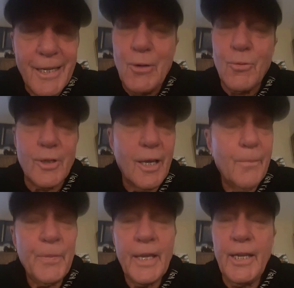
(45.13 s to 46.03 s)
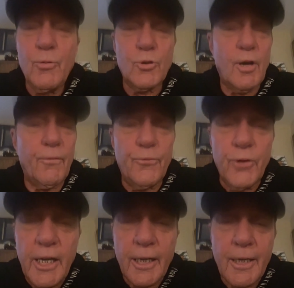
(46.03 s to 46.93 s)
He was he was a
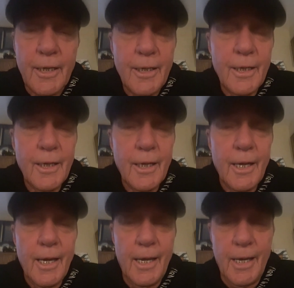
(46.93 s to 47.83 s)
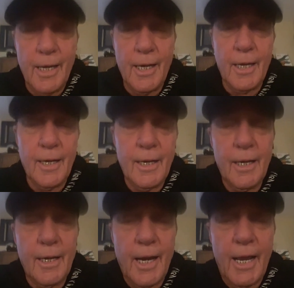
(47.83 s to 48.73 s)
freak. And
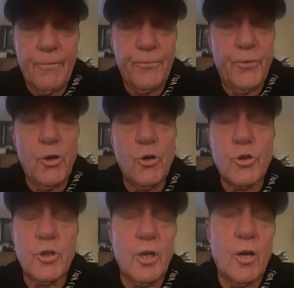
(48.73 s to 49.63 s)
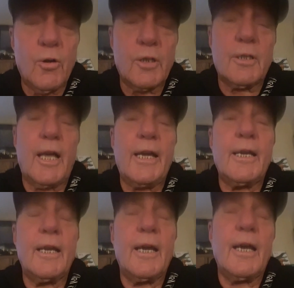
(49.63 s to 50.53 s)
at first, you know, it's
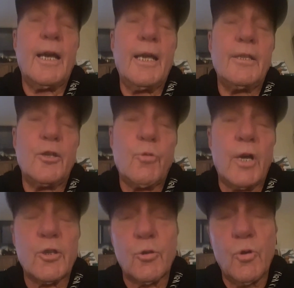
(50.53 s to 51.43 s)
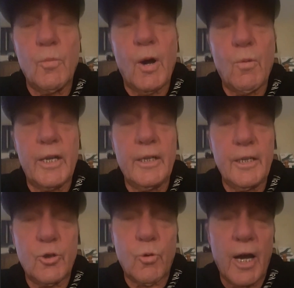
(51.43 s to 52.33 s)
like in the dressing room, I wanted
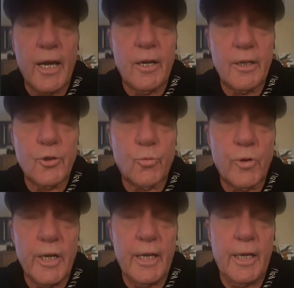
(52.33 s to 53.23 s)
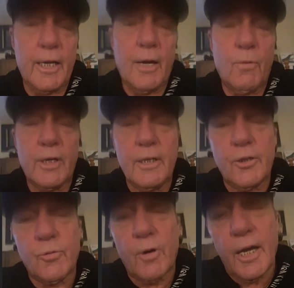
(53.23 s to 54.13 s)
to try on his ring. I wanted to
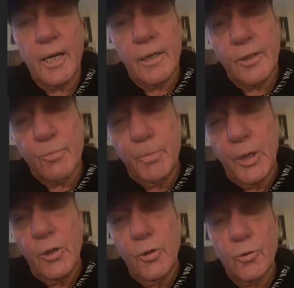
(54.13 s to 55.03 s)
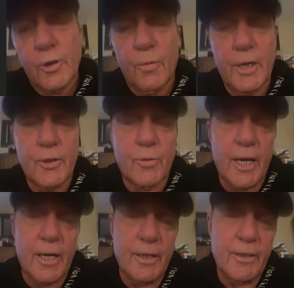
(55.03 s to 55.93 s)
try on his boots. I want to
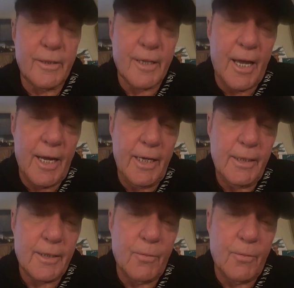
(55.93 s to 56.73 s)
try on your tights.